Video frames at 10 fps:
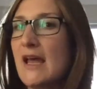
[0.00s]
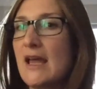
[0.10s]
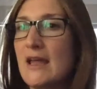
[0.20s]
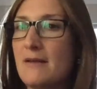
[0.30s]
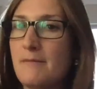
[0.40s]

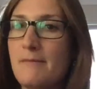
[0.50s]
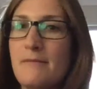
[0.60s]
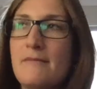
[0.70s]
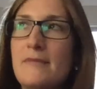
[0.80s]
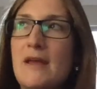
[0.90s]
and
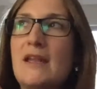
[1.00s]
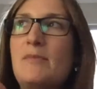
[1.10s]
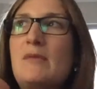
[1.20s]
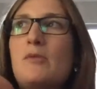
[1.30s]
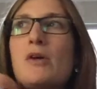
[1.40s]
many
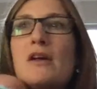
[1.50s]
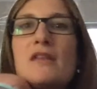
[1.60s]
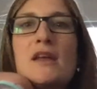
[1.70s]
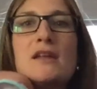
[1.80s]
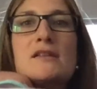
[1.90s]
people probably
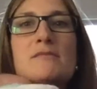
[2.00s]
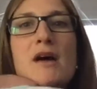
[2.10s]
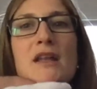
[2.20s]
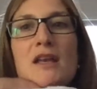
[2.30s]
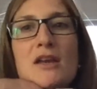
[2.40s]
think it's
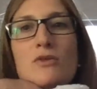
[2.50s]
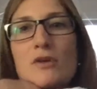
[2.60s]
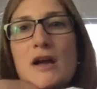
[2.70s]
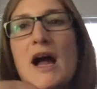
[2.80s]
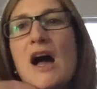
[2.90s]
money
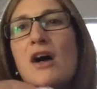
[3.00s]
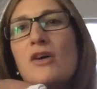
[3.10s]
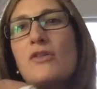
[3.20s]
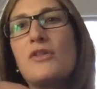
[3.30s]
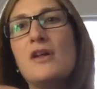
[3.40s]
or
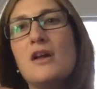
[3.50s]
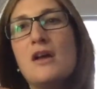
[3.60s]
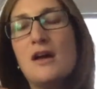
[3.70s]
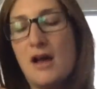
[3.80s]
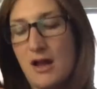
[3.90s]
health.
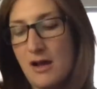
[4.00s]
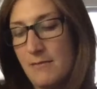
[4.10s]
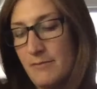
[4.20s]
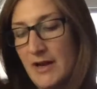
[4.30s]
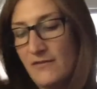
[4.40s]

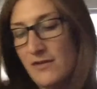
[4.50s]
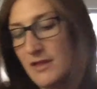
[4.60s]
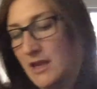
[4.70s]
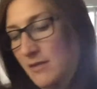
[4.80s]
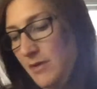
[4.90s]
But if you
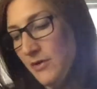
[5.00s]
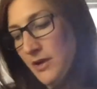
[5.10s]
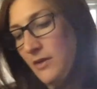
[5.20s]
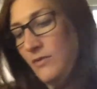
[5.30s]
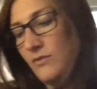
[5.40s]
think about
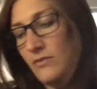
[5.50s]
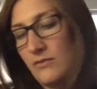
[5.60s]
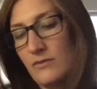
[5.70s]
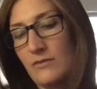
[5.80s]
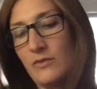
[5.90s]
it,
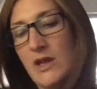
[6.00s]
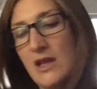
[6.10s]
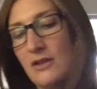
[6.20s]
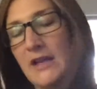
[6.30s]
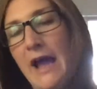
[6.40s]

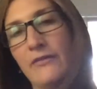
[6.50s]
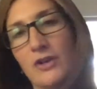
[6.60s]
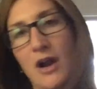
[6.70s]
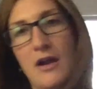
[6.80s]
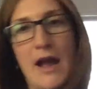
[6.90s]
we look
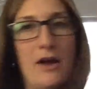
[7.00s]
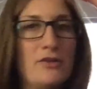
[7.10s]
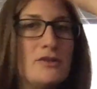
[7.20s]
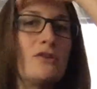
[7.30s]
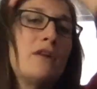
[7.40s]
after our
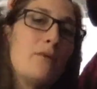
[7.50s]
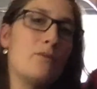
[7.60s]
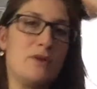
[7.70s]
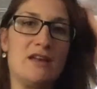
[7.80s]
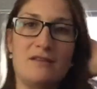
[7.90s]
health so
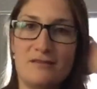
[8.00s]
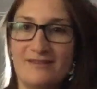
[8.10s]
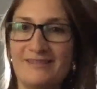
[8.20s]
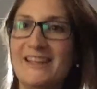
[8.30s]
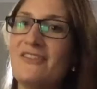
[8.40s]
that we
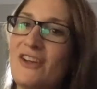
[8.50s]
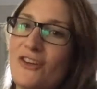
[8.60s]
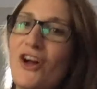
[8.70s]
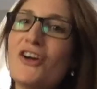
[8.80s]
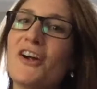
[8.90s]
live
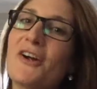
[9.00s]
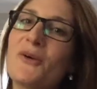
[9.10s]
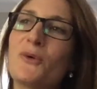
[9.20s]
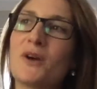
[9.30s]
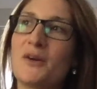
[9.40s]
here longer,
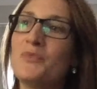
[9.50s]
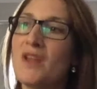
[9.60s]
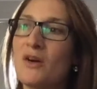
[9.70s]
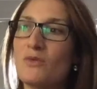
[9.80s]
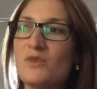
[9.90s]
or
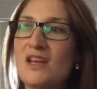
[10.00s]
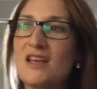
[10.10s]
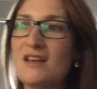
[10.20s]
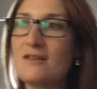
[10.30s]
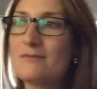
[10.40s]

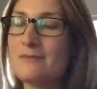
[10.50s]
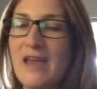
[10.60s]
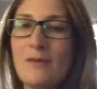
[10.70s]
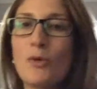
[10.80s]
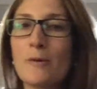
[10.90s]
we
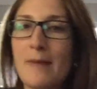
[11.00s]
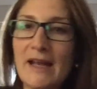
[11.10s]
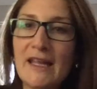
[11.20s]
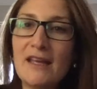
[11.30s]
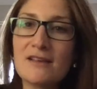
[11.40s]
make more
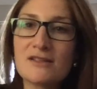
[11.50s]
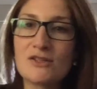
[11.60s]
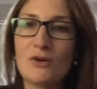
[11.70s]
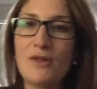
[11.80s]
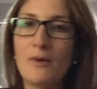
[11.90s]
money
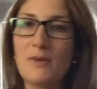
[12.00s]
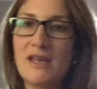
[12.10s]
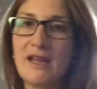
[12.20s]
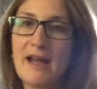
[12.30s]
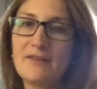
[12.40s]
so that we
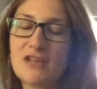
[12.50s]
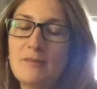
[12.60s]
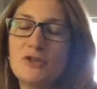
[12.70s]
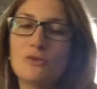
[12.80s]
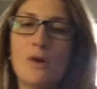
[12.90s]
can have time
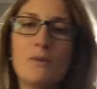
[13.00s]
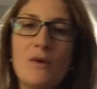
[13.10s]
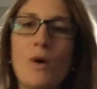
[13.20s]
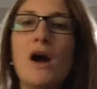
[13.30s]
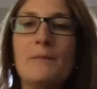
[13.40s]
to do what we
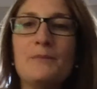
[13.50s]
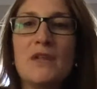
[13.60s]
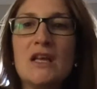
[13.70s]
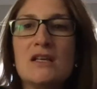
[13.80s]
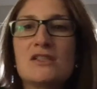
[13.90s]
want.
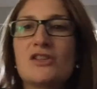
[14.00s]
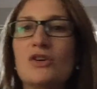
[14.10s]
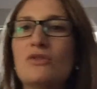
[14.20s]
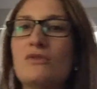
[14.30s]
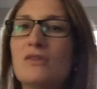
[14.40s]

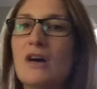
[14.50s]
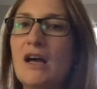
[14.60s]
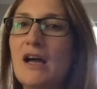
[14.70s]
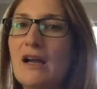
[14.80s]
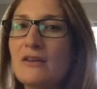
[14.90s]
So
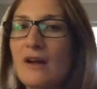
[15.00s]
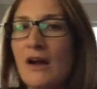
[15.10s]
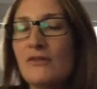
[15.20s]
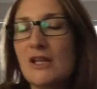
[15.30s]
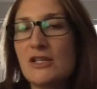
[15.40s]

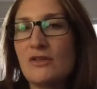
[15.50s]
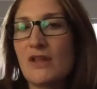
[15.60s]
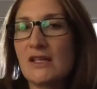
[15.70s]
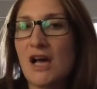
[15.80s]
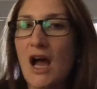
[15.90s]
I really do
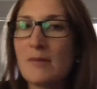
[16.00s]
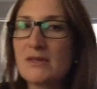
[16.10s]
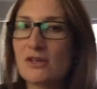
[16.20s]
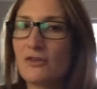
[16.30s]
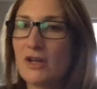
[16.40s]
think time
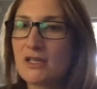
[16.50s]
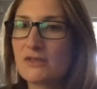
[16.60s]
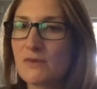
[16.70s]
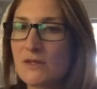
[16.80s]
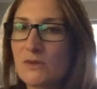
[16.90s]
is our
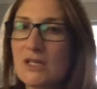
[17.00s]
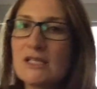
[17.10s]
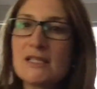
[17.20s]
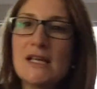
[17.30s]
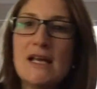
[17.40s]
greatest
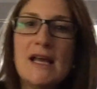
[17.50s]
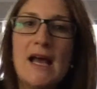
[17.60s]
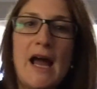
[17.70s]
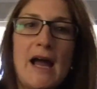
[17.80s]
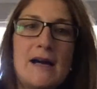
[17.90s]
resource.
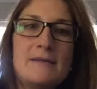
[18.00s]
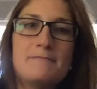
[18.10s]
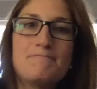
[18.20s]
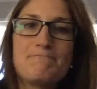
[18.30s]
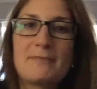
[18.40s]

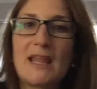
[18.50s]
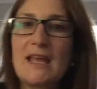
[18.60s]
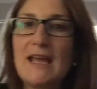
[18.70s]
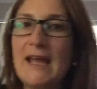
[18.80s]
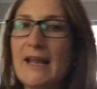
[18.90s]

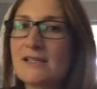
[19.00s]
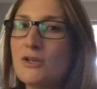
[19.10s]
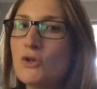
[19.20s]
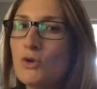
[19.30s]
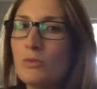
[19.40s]
And as a
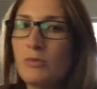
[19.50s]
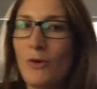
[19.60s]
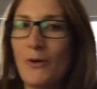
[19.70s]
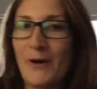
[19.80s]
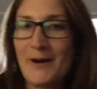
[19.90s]

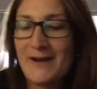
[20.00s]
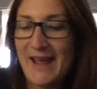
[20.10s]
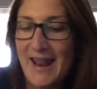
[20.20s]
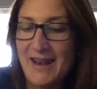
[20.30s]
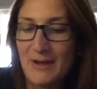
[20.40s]
newborn
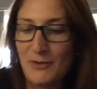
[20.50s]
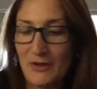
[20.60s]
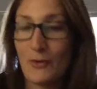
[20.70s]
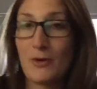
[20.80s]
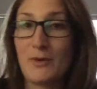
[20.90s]

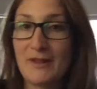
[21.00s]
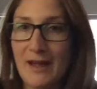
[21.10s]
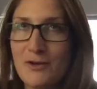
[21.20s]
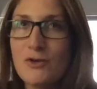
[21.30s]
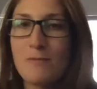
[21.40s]
or
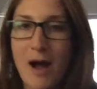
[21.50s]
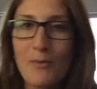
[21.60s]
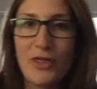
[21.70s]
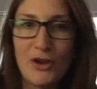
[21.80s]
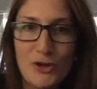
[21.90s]
a new mom
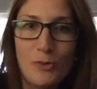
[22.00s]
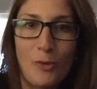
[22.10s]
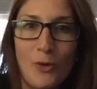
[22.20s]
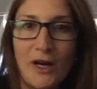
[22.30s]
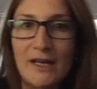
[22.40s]
with a
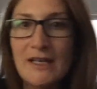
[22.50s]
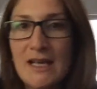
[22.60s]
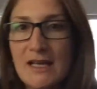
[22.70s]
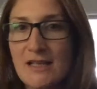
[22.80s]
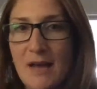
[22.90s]
newborn,
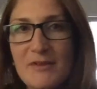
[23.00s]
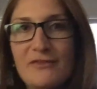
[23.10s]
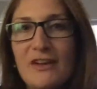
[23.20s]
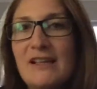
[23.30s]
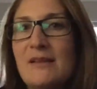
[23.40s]
time is
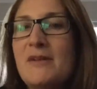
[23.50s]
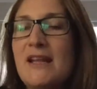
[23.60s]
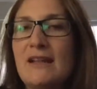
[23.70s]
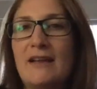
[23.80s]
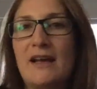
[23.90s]
very
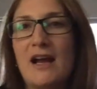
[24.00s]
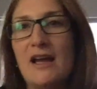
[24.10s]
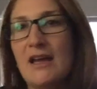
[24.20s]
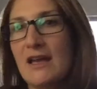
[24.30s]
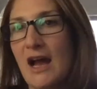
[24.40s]
limited. Like
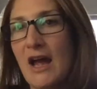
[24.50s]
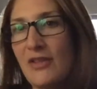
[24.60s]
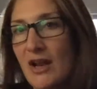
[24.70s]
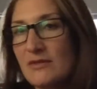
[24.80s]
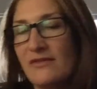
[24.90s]
I
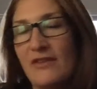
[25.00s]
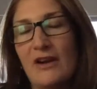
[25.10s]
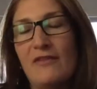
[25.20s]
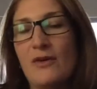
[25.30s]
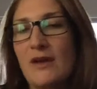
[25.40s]
thought I was
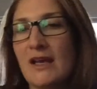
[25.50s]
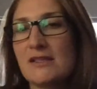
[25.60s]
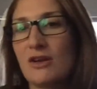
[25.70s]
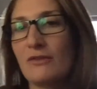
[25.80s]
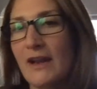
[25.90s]
very
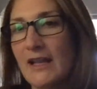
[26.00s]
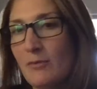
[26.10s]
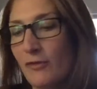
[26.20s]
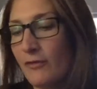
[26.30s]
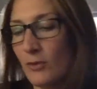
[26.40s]
focused already
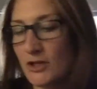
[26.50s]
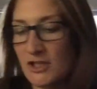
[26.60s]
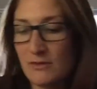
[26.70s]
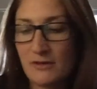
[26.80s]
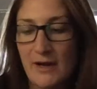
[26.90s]
before
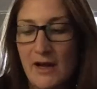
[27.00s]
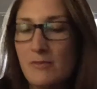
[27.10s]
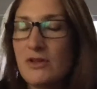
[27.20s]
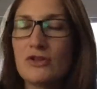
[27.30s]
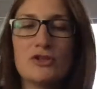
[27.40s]
she was around,
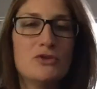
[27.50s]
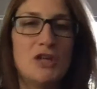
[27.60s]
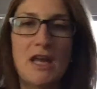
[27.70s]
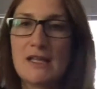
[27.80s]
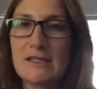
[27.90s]
but there's no
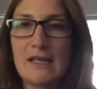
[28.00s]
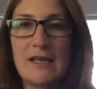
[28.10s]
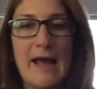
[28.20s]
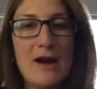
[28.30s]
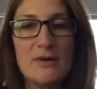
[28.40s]
chance. Like
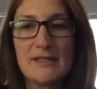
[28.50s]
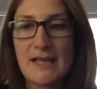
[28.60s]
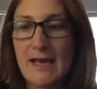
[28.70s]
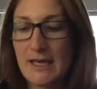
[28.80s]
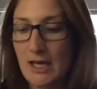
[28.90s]
now it's
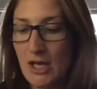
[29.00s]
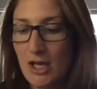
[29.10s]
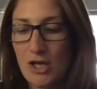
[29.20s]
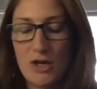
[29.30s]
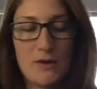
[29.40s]
like,
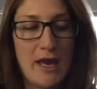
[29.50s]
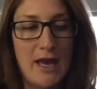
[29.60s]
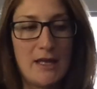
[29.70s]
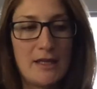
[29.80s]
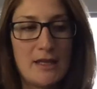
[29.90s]

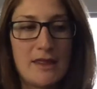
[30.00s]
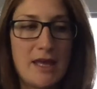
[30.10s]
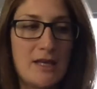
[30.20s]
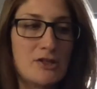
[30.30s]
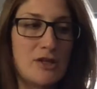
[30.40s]
okay,
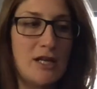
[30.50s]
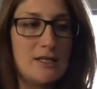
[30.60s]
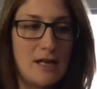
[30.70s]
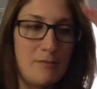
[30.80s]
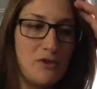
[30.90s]
things are getting
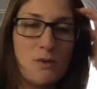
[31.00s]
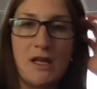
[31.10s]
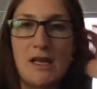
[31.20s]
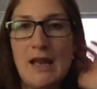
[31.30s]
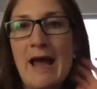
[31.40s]
done
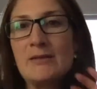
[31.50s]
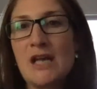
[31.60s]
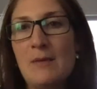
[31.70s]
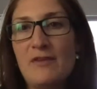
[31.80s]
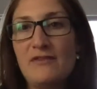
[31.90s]
between nap
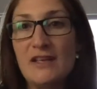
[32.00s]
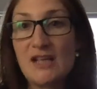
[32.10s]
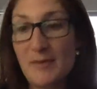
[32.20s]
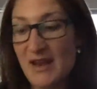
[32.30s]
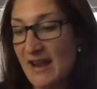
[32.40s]
time and feed
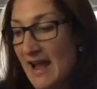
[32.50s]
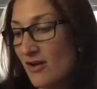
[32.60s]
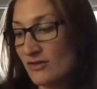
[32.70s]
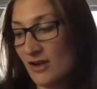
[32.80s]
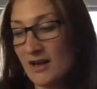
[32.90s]
time. And
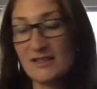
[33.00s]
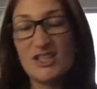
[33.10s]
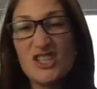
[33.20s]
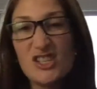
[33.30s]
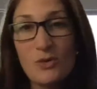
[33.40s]
now, honestly,
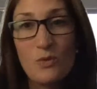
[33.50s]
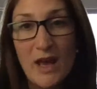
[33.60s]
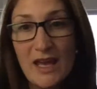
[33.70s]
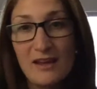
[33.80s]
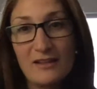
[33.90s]
she's
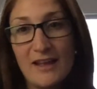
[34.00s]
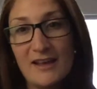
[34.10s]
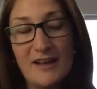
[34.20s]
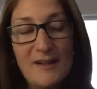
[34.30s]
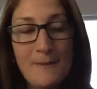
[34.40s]
awake
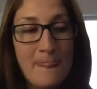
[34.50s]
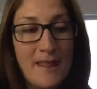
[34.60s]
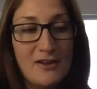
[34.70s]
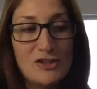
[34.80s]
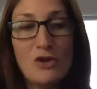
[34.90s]
like
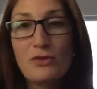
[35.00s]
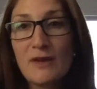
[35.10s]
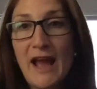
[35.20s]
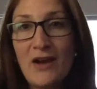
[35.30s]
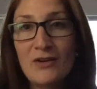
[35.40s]

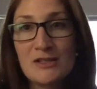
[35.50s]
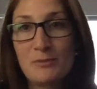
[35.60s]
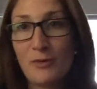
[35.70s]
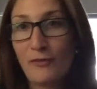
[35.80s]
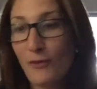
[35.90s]
2-3 hours
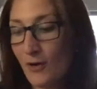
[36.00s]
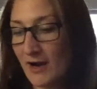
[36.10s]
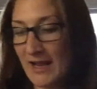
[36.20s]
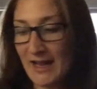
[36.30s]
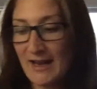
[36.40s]

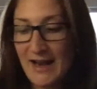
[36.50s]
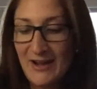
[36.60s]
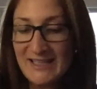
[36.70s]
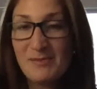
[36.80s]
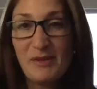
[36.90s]
beforehand. And now
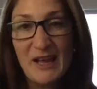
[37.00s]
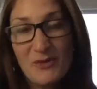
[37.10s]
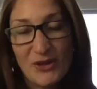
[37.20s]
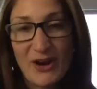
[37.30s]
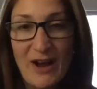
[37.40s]
I get to play
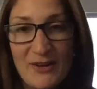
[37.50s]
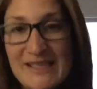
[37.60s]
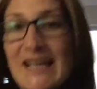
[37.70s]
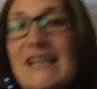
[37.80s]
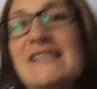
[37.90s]
with her. How
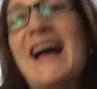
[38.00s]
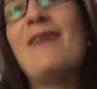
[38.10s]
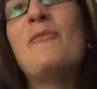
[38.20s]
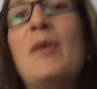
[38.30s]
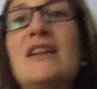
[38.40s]
exciting is
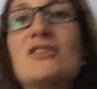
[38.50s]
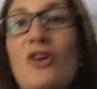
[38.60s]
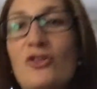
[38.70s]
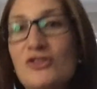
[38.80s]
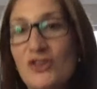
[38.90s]
that? But it's
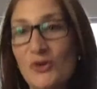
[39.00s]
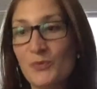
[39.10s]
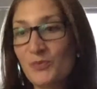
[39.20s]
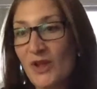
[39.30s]
also,